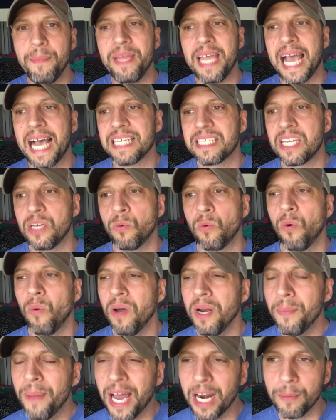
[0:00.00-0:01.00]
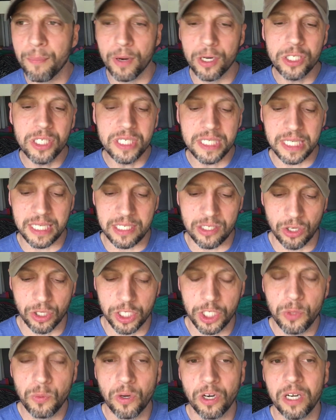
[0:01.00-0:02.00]
be asking, well, what about emergencies?
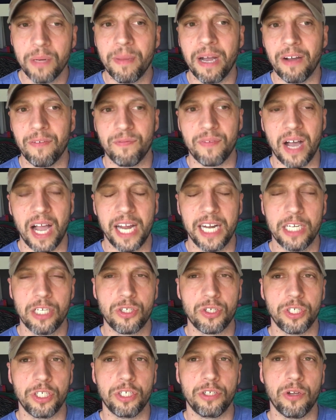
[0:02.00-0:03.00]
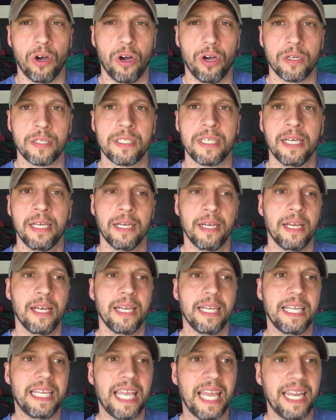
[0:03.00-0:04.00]
Aren't you worried about fires or your dogs
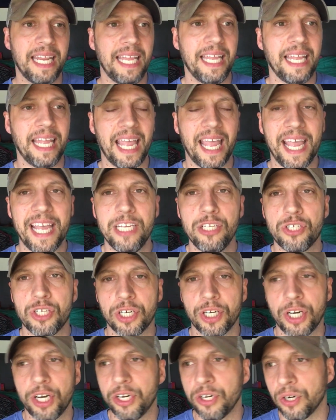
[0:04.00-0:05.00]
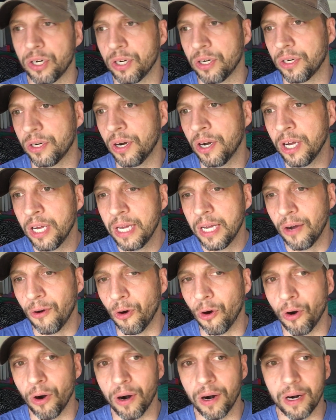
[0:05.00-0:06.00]
getting injured or
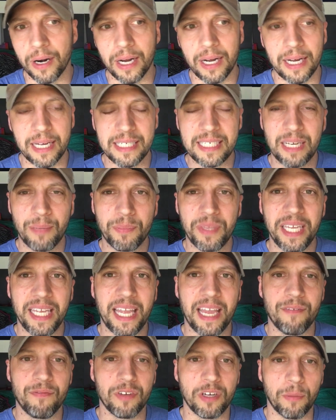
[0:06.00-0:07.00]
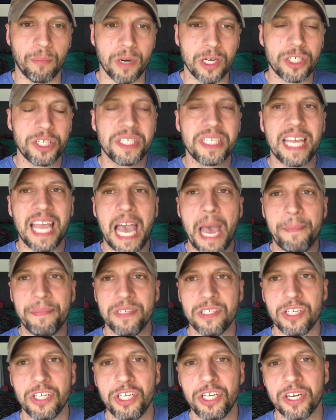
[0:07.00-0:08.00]
or uh, something if an emergency
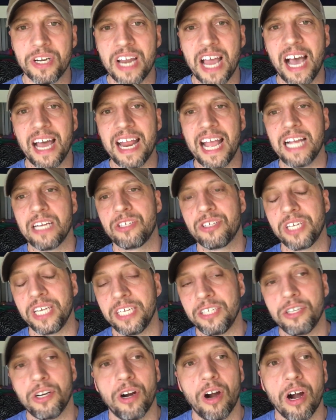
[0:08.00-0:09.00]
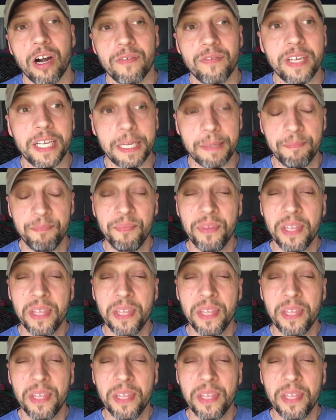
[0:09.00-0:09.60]
happens and you're not actually in your RV?